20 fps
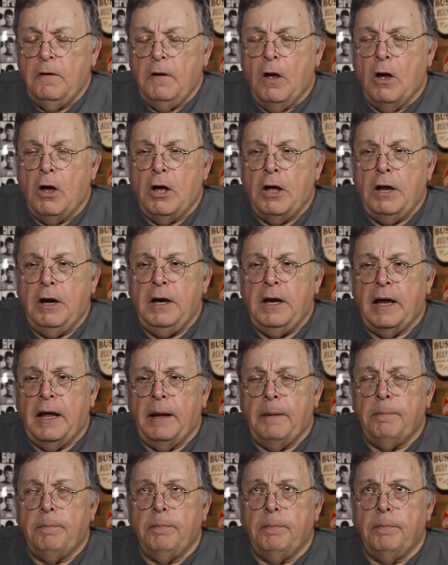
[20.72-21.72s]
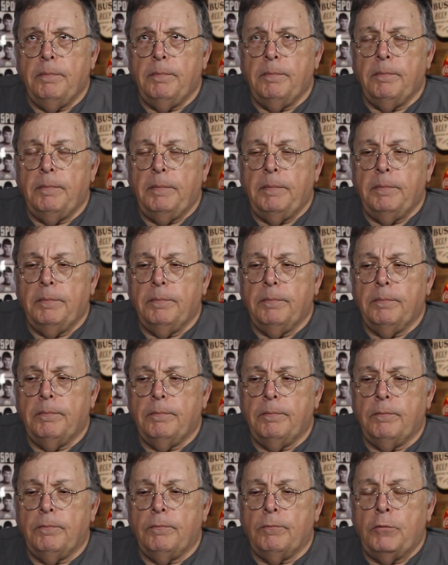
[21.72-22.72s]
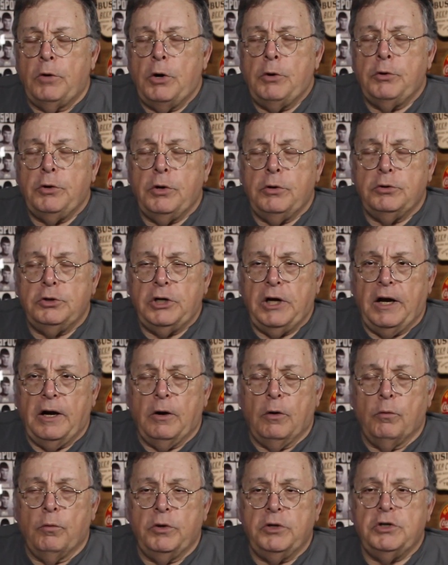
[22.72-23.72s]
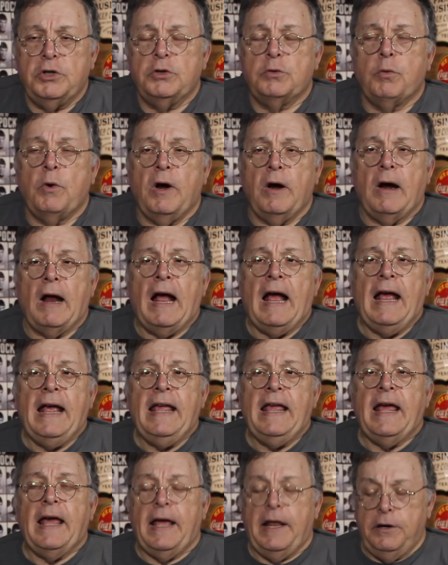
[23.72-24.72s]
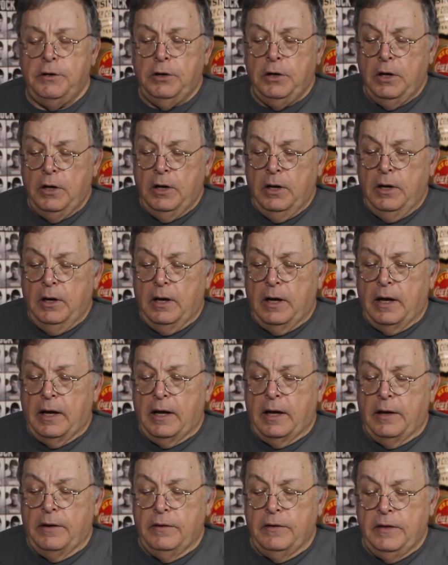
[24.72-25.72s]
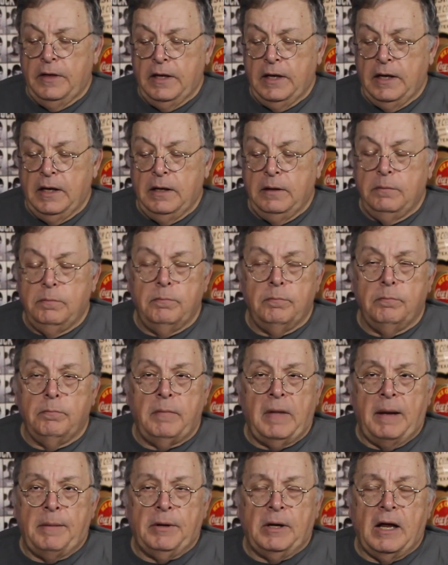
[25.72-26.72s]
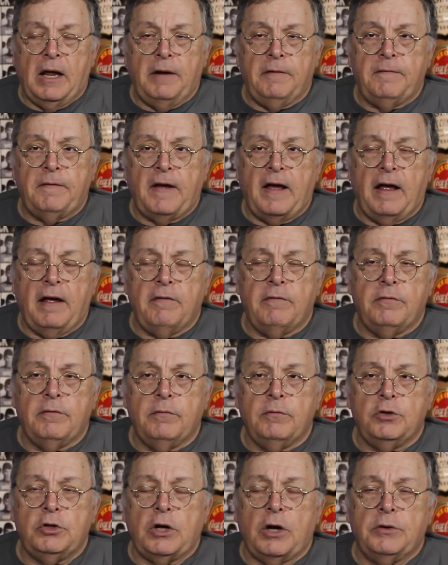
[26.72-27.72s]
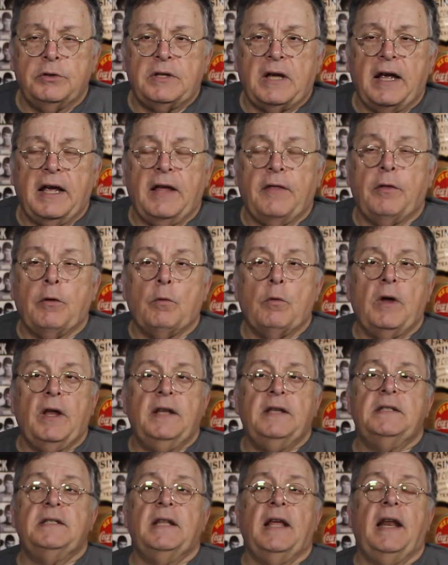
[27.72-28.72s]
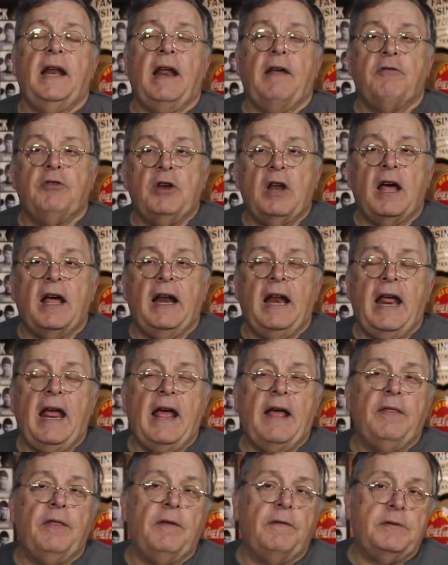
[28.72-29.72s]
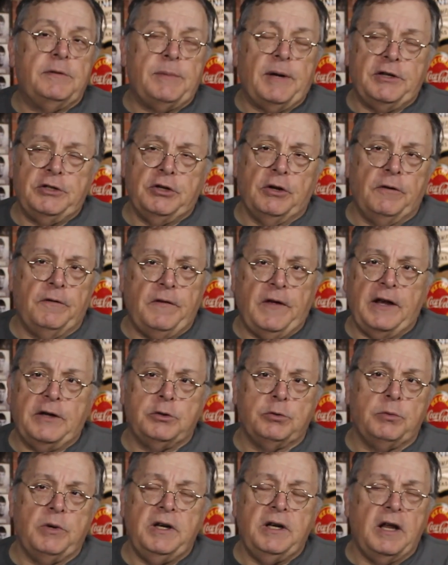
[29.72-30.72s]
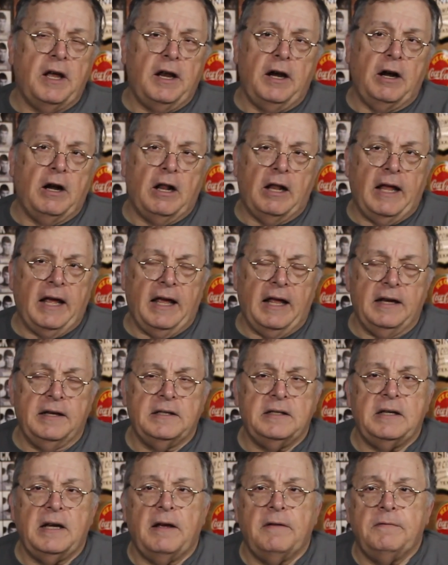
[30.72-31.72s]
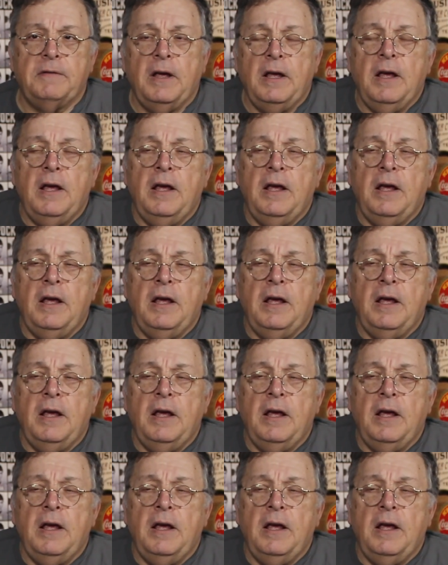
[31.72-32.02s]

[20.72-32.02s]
on Roku channel, which is where I get the Babylon 5 shows. I get the ones that have not had the special effects redone and all that kind of stuff